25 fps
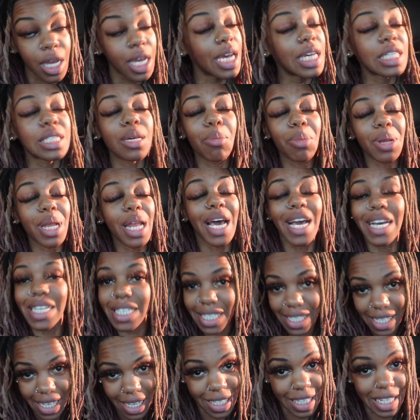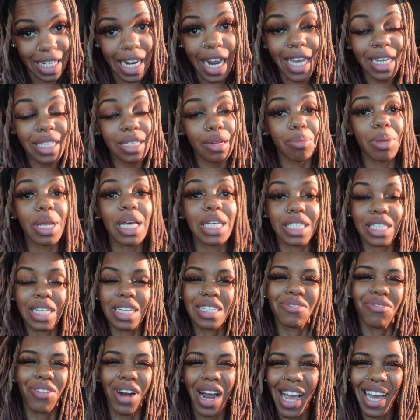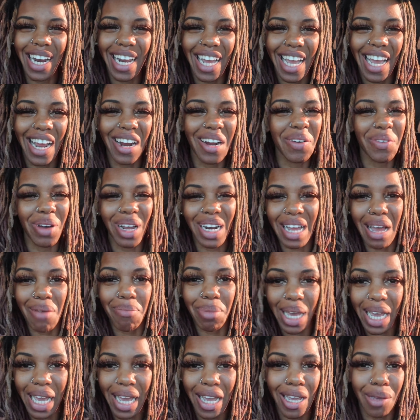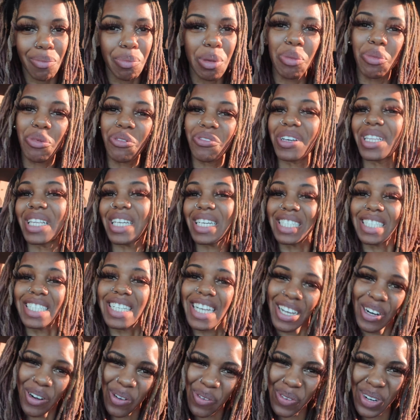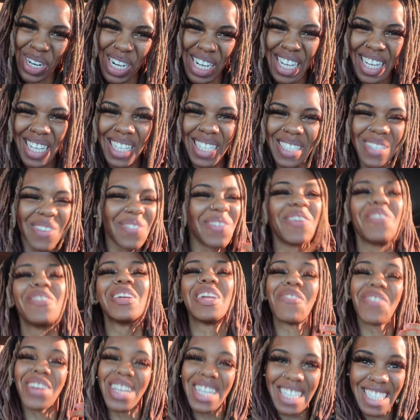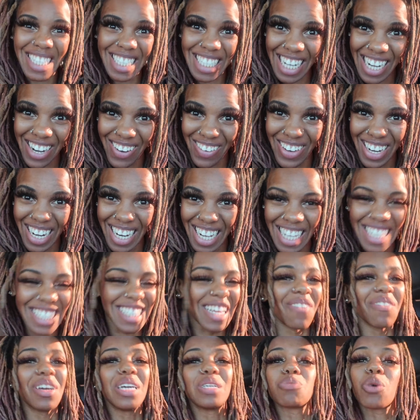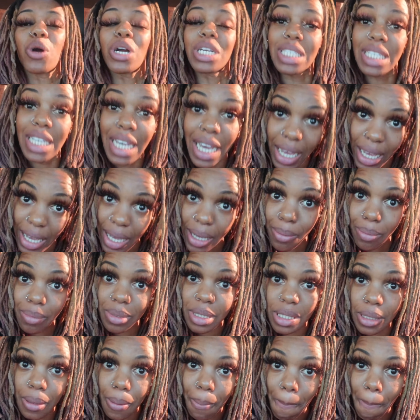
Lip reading: It's a blessing. Today is a blessing. It's Friday. Everybody got paid. People feeling generous. Even when they're feeling generous, that means more tips.